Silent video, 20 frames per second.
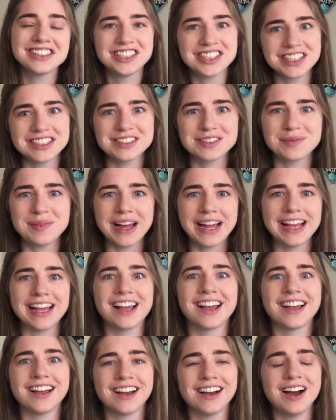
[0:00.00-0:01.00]
Just
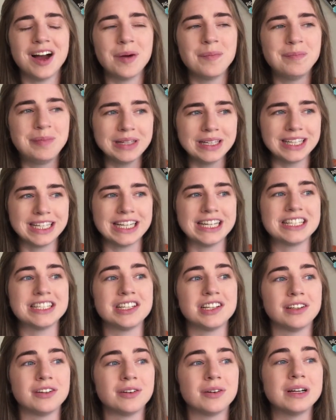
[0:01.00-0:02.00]
my ability
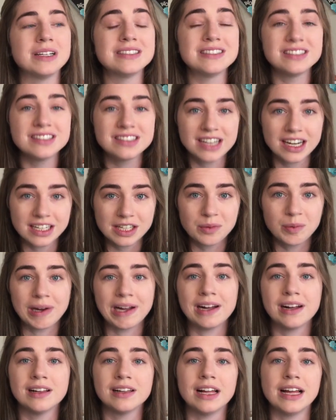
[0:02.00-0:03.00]
to study
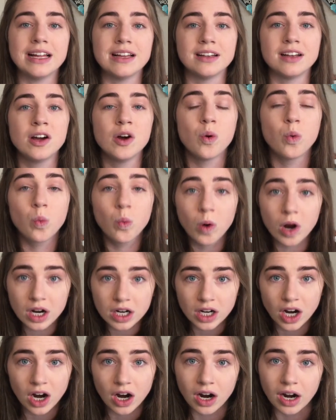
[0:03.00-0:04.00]
well and
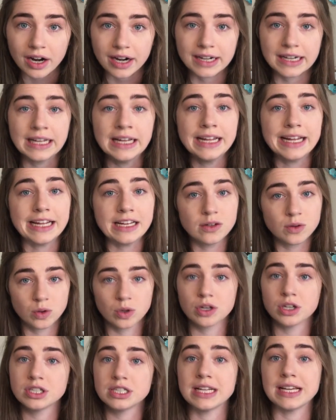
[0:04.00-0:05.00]
work hard in
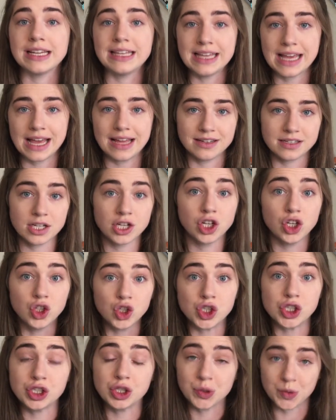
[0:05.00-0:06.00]
order to get
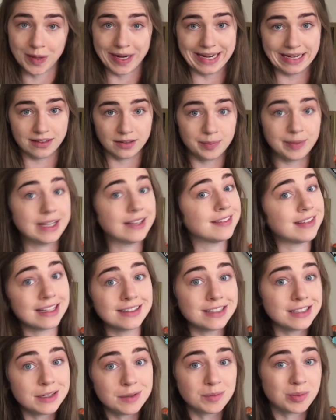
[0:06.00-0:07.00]
good grades, because
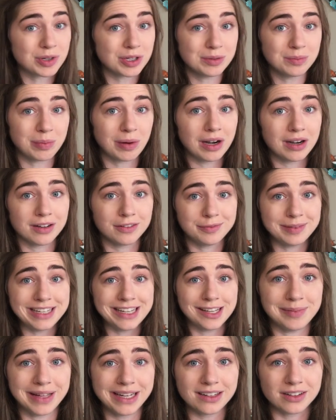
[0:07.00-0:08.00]
that's an important part of
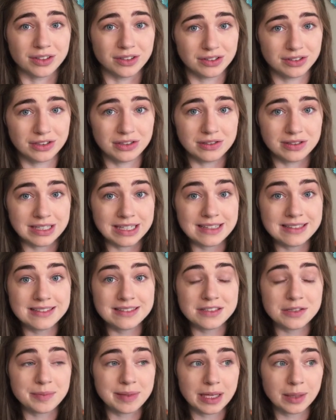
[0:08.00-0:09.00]
a medical student,
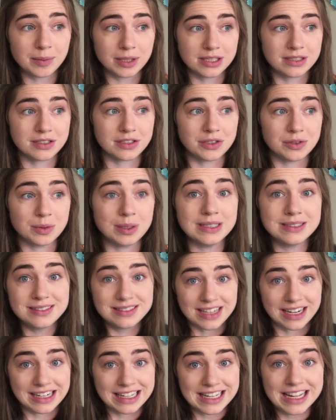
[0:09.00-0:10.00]
is to be able to
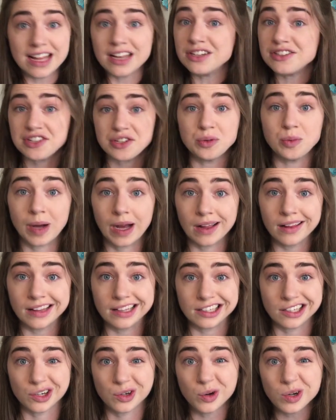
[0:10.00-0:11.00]
study and do well
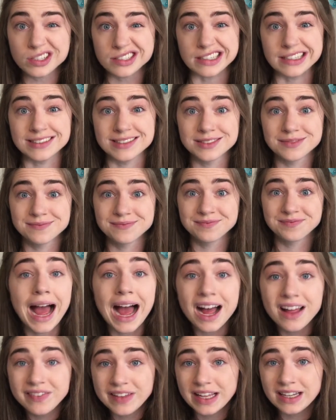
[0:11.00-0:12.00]
in your courses.
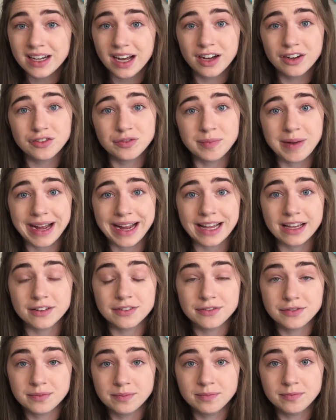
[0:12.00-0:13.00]
And then of
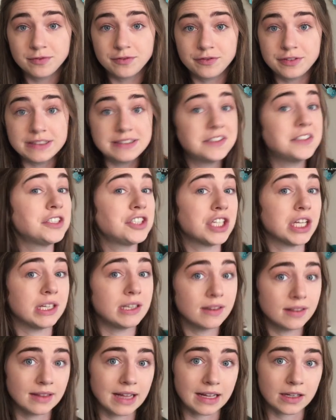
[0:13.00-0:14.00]
my
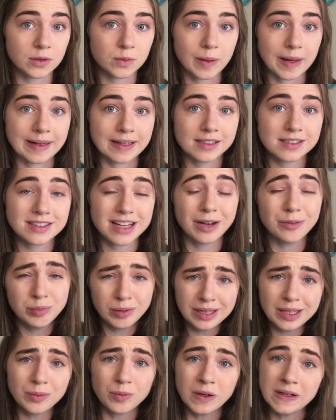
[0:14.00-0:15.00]
physician letter writers, I
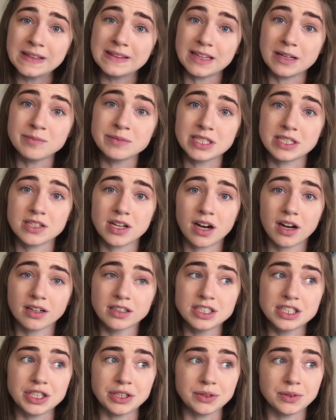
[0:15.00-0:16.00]
really wanted them to
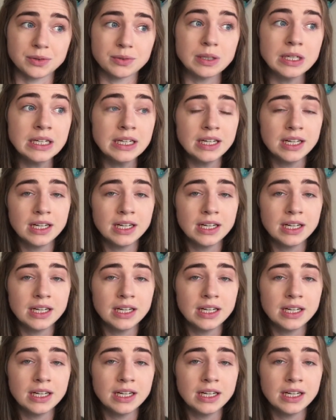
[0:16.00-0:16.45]
talk to,